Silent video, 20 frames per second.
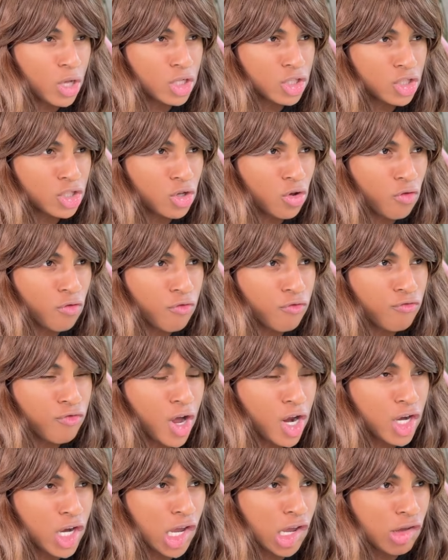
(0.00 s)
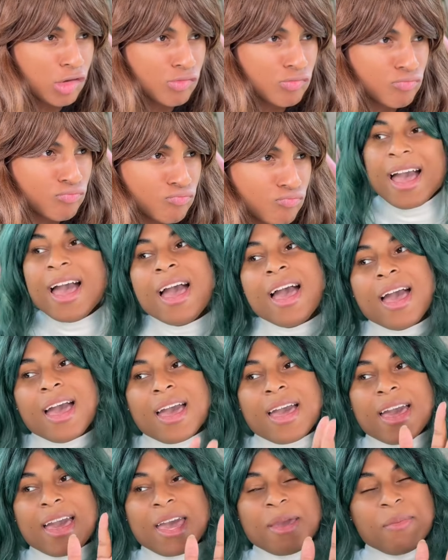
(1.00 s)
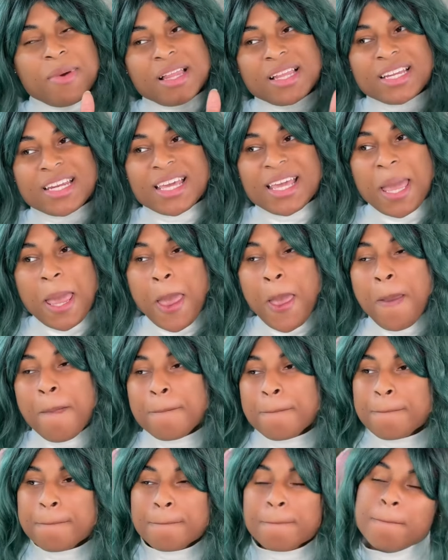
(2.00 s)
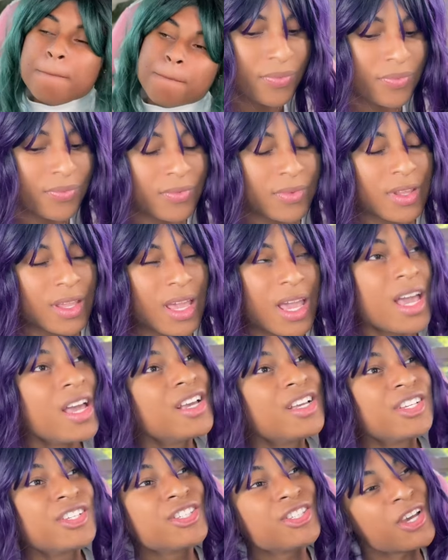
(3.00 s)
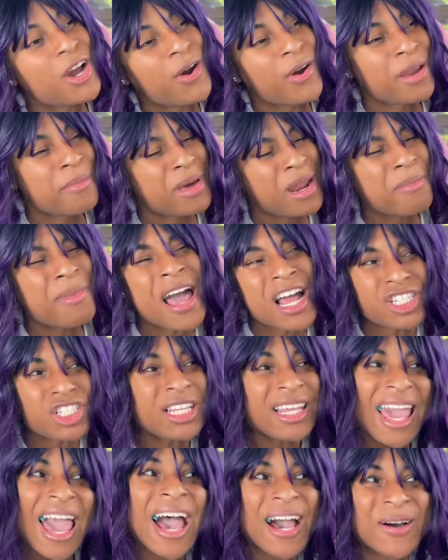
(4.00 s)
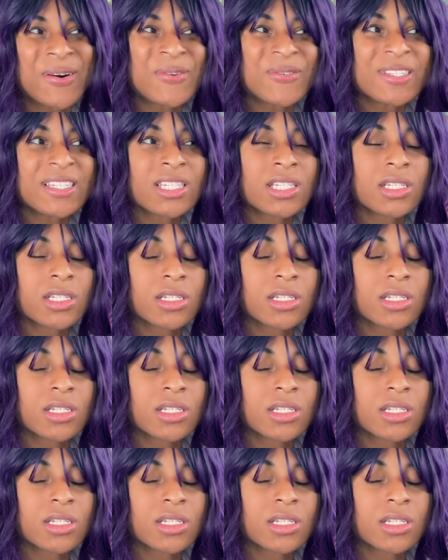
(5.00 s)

What's so funny? Hey, Melody. Sorry, but I'm actually out.